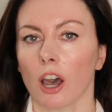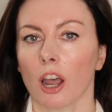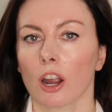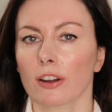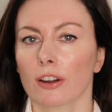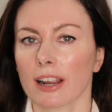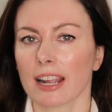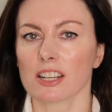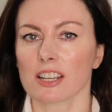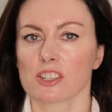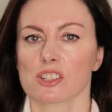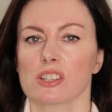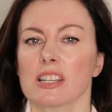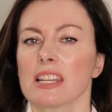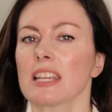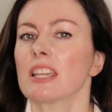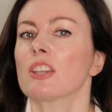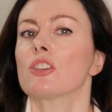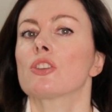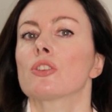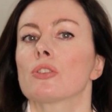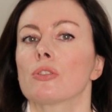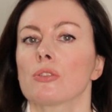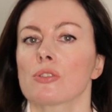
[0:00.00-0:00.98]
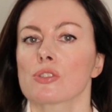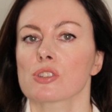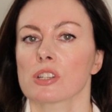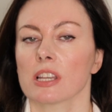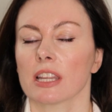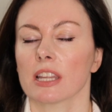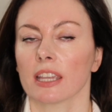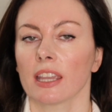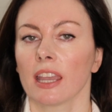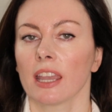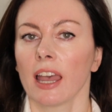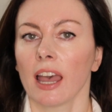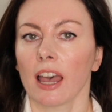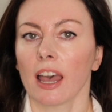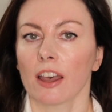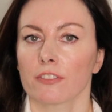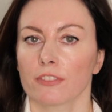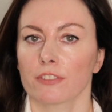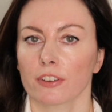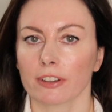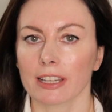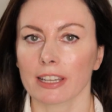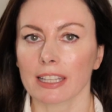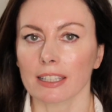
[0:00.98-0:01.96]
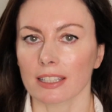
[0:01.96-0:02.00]
are actually usually have
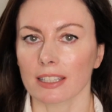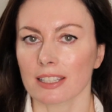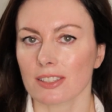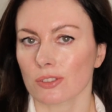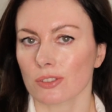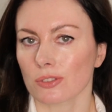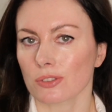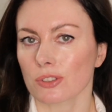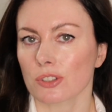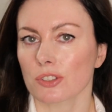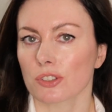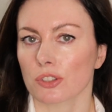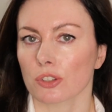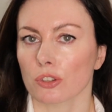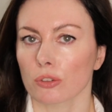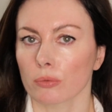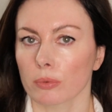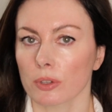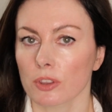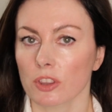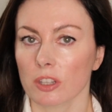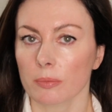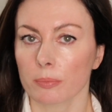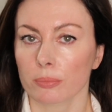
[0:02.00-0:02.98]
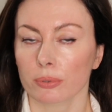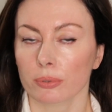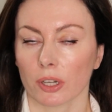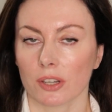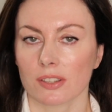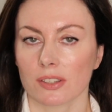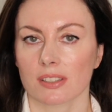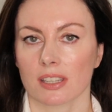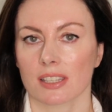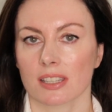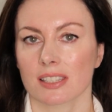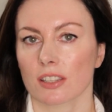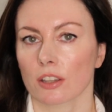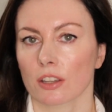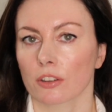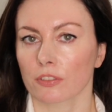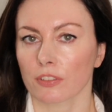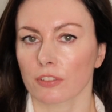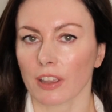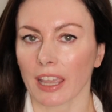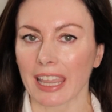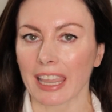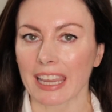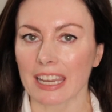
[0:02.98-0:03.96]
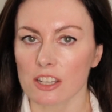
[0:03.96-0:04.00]
very little to do with the process of
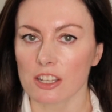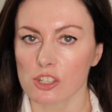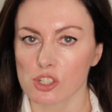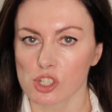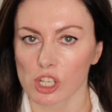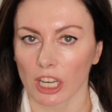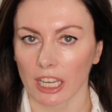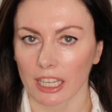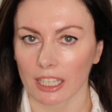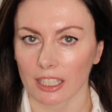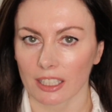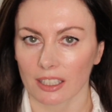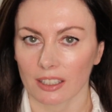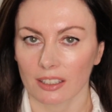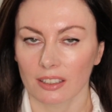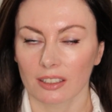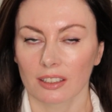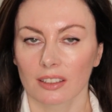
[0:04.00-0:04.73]
aging.